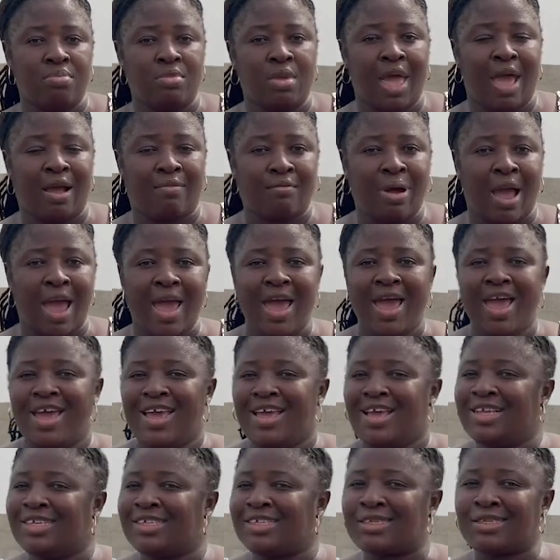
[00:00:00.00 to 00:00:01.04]
Ekpe
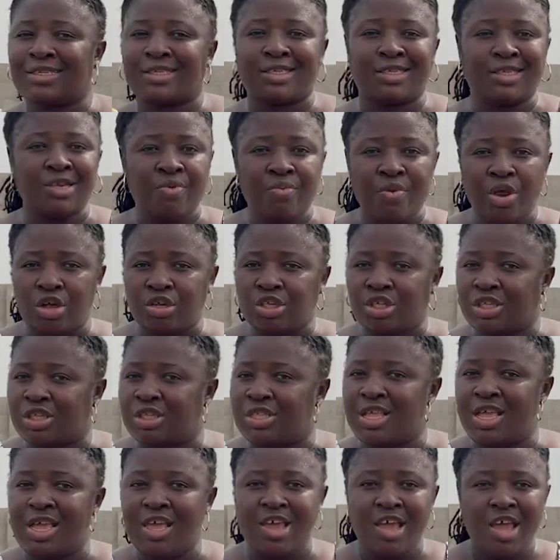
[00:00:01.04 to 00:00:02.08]
is
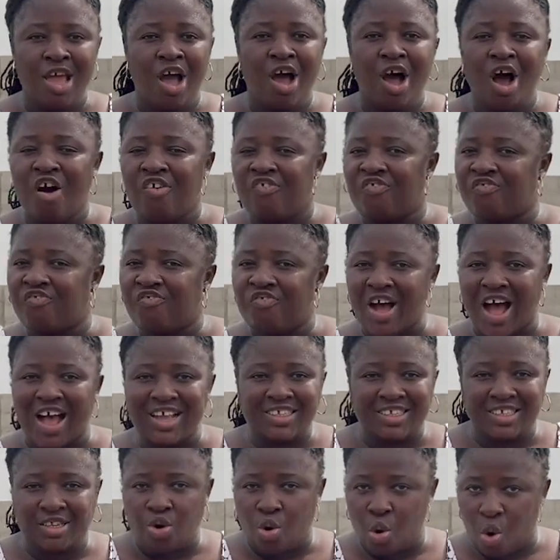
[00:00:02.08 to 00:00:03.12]
seriously
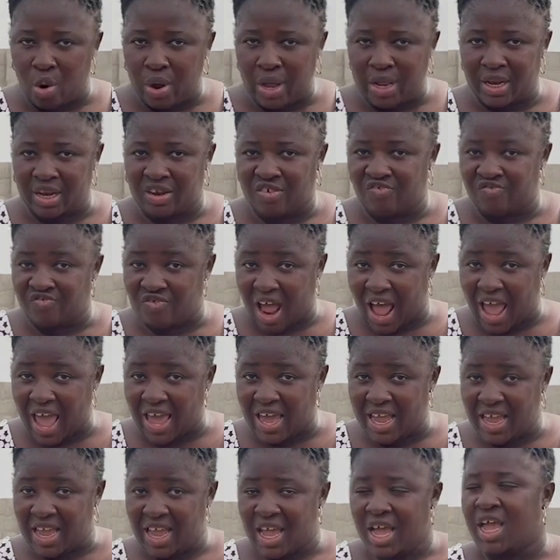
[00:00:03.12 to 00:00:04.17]
fast going,
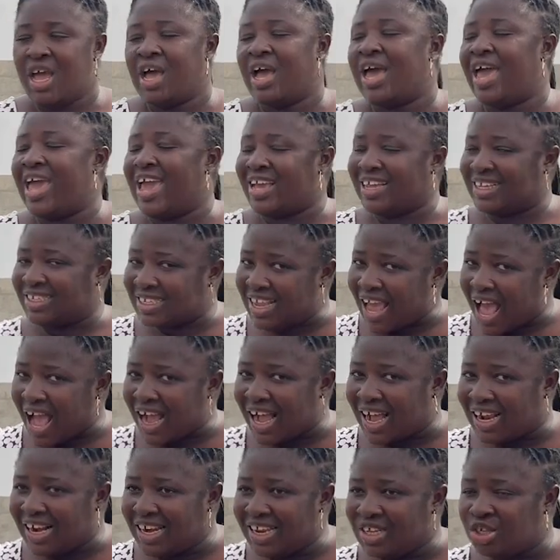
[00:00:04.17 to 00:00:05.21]
right?
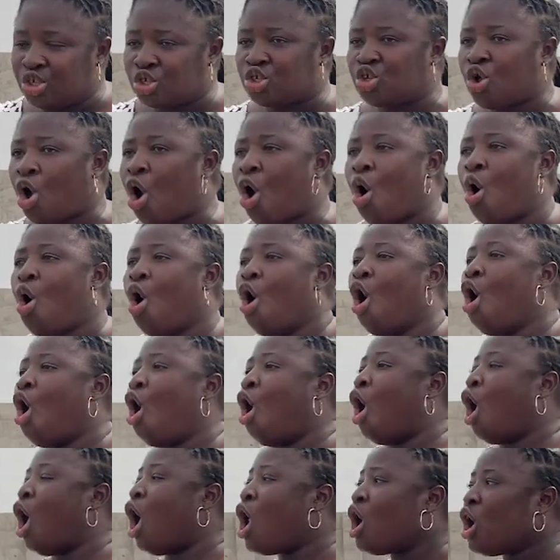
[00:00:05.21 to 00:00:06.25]
Exactly. So
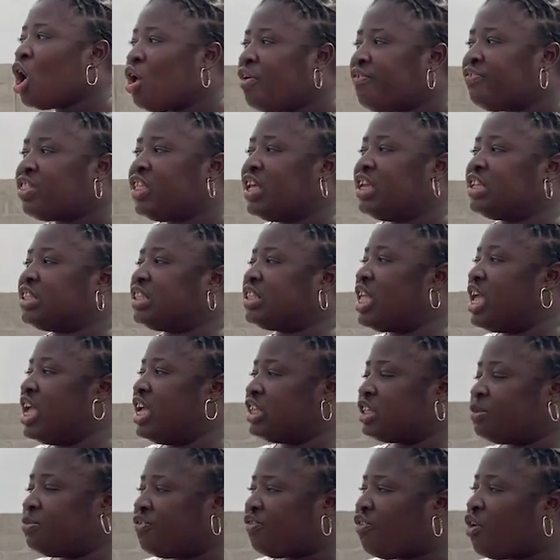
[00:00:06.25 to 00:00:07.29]
All of these
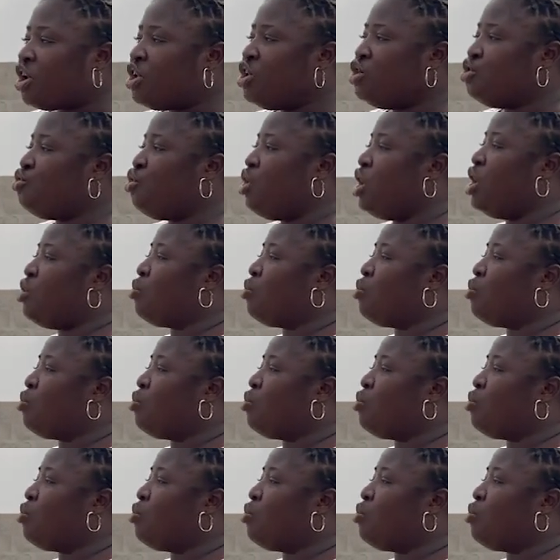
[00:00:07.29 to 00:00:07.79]
things, before you know it,